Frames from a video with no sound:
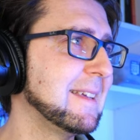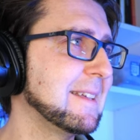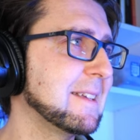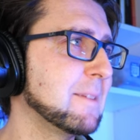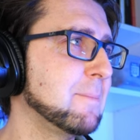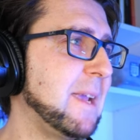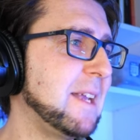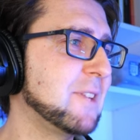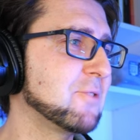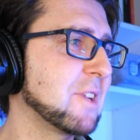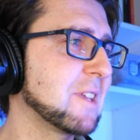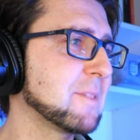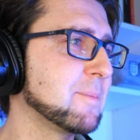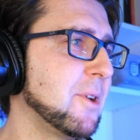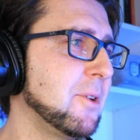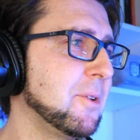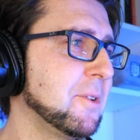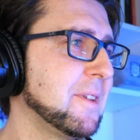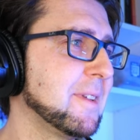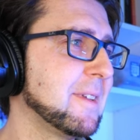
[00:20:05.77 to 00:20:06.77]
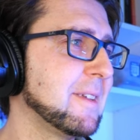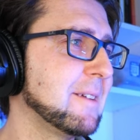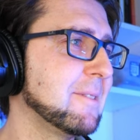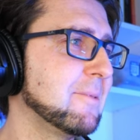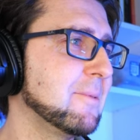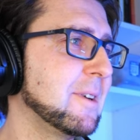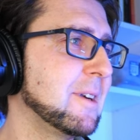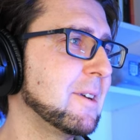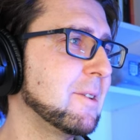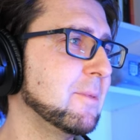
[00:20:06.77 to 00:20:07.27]
matrix mode
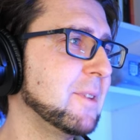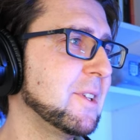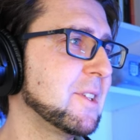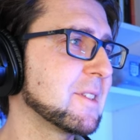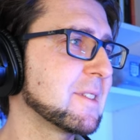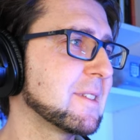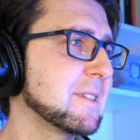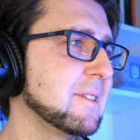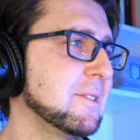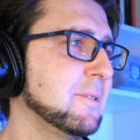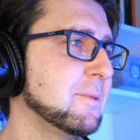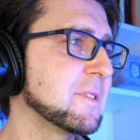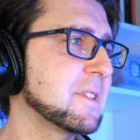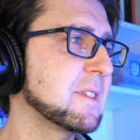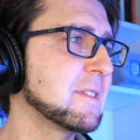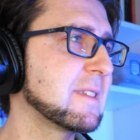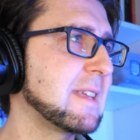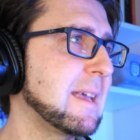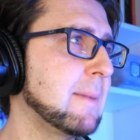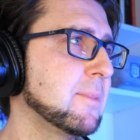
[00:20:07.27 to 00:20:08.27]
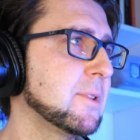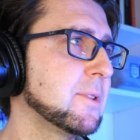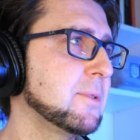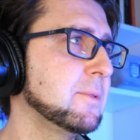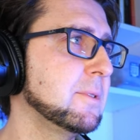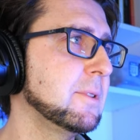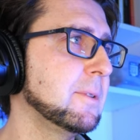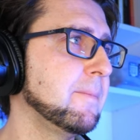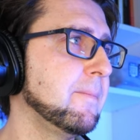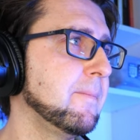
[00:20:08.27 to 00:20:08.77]
where we just use the stamp
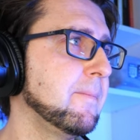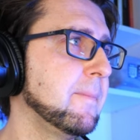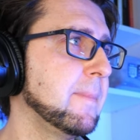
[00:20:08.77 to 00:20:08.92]
tool.